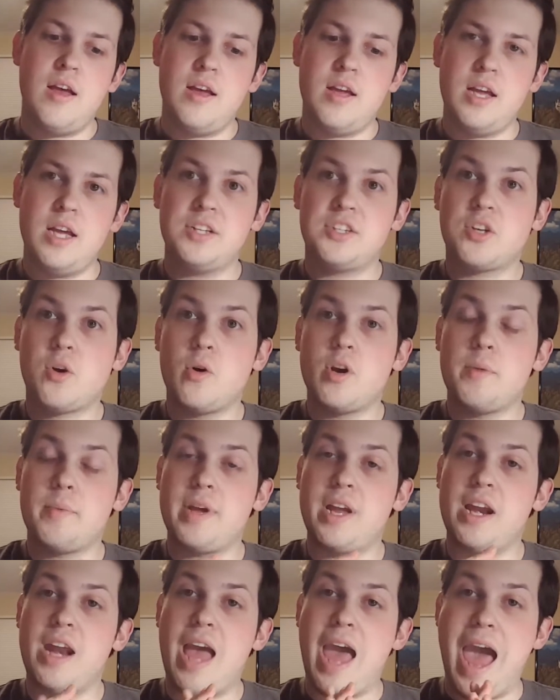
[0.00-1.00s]
It's going to be
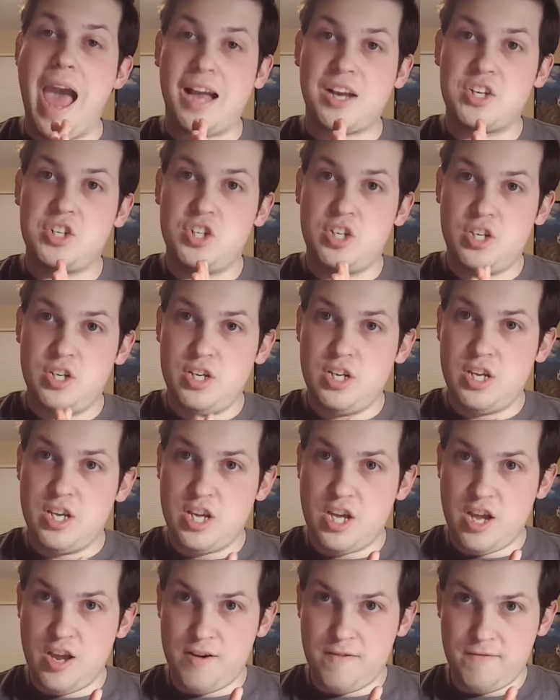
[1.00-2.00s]
an
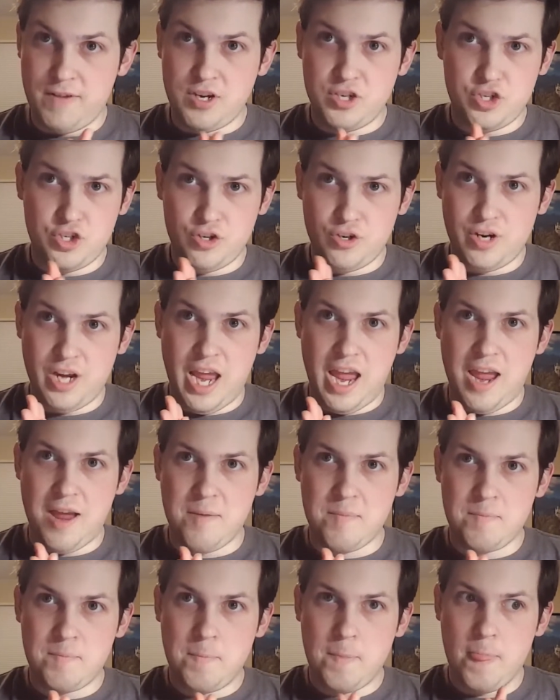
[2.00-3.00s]
action-adventure
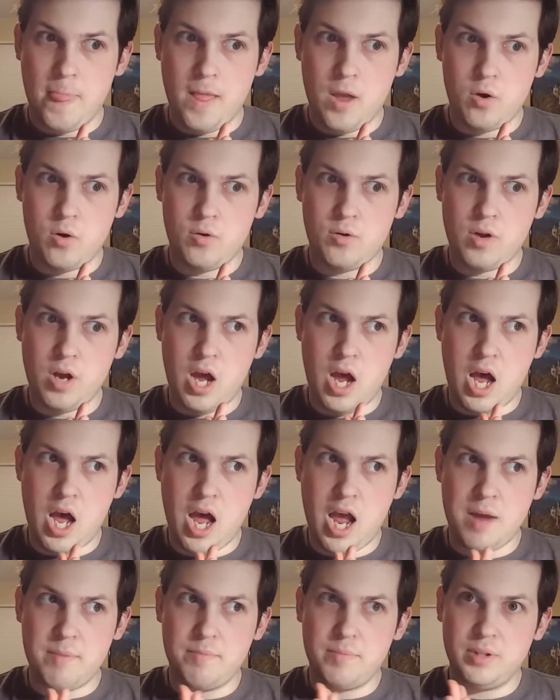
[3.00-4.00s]
game.
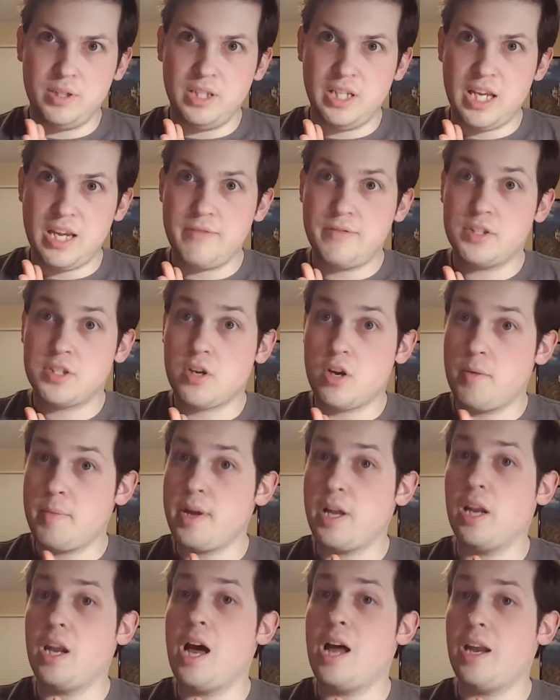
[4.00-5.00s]
I believe it's going to be
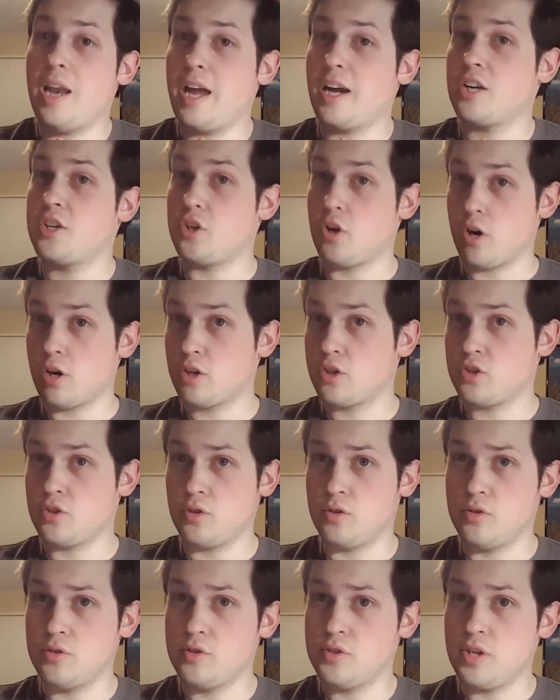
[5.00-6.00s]
a lot like Dark
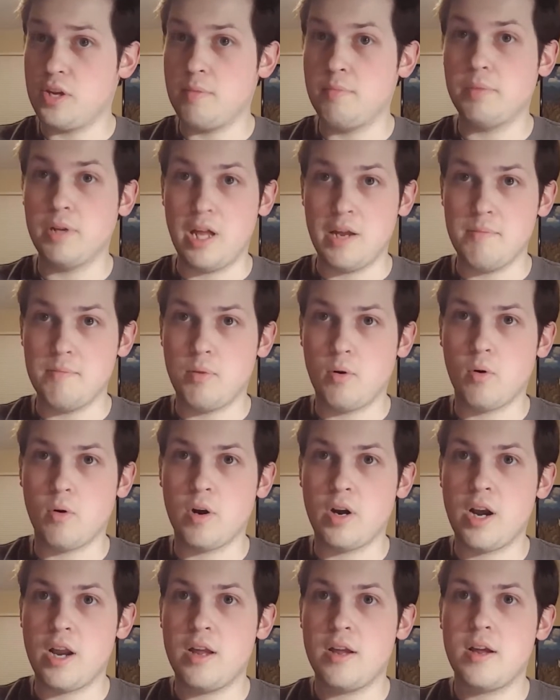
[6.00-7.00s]
Souls and
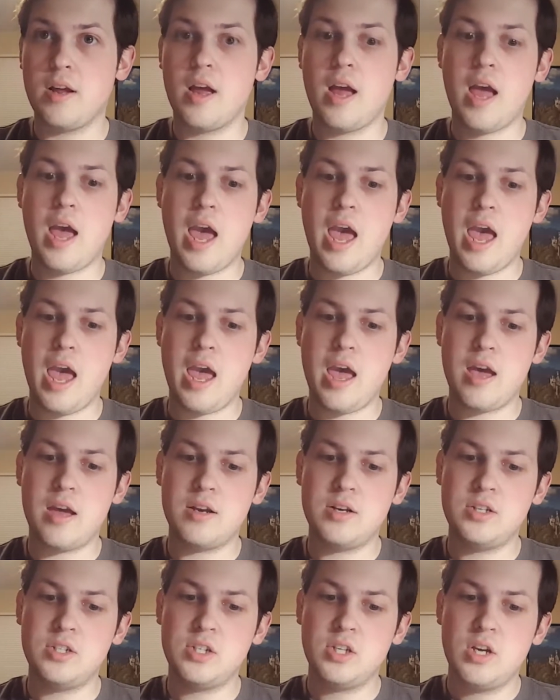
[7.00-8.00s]
Bloodborne,
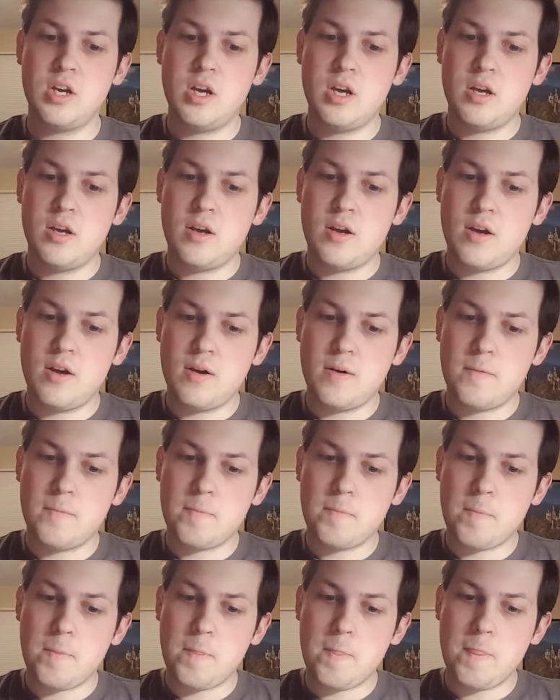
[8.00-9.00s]
and
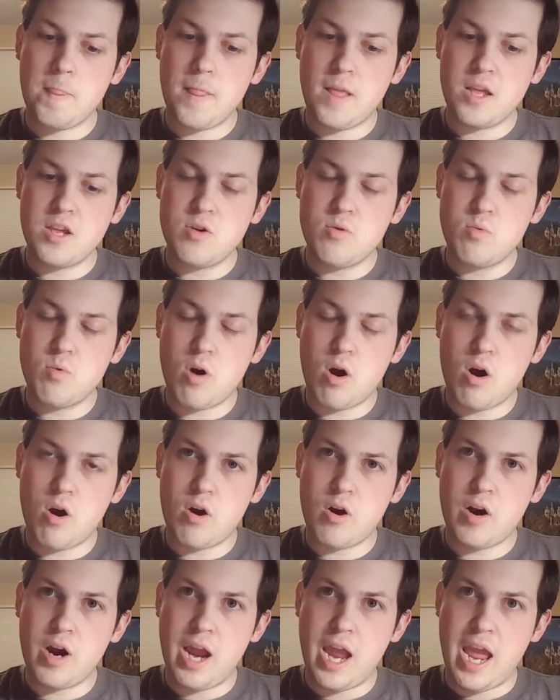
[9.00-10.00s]
you
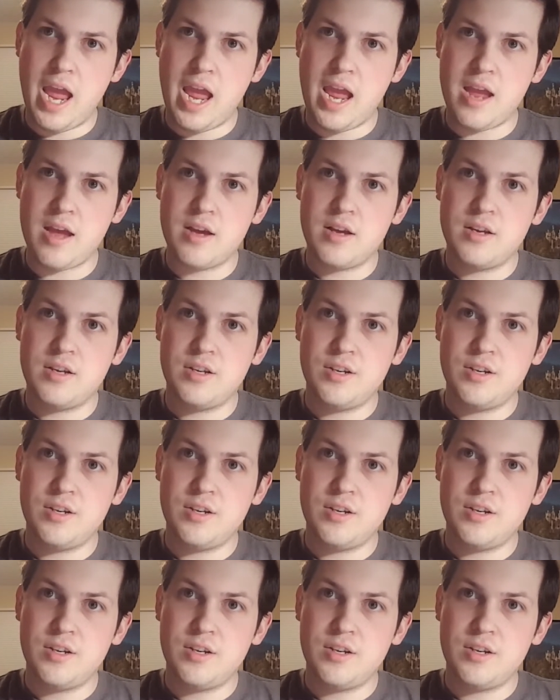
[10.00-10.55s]
are a